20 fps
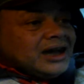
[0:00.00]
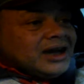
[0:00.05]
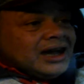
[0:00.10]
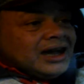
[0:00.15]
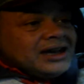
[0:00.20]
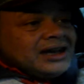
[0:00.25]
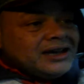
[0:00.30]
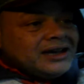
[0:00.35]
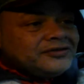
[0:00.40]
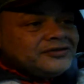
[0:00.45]

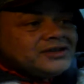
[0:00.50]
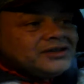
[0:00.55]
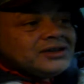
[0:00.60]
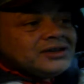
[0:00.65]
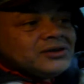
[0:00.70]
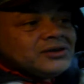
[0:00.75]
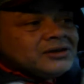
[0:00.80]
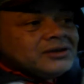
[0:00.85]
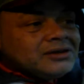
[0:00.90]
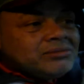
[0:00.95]
I left
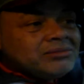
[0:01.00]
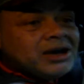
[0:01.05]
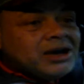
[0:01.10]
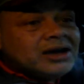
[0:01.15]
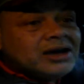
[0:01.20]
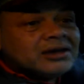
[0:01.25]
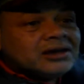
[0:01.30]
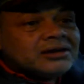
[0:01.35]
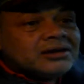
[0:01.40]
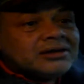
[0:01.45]
it on the
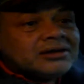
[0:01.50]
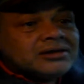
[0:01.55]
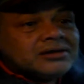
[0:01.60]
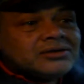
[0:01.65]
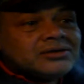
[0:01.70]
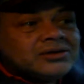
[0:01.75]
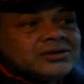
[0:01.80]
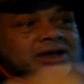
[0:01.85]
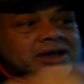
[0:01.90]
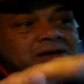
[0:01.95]
bar
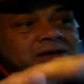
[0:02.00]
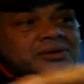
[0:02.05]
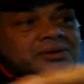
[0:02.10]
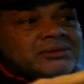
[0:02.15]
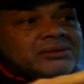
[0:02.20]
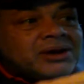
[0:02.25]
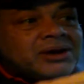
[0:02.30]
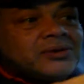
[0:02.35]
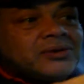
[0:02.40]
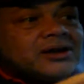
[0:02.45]
together
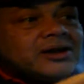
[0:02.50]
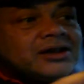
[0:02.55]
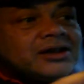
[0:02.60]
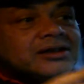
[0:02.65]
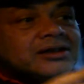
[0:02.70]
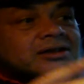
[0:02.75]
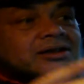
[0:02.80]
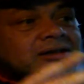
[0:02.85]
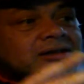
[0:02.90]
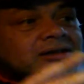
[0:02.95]
with my wallet.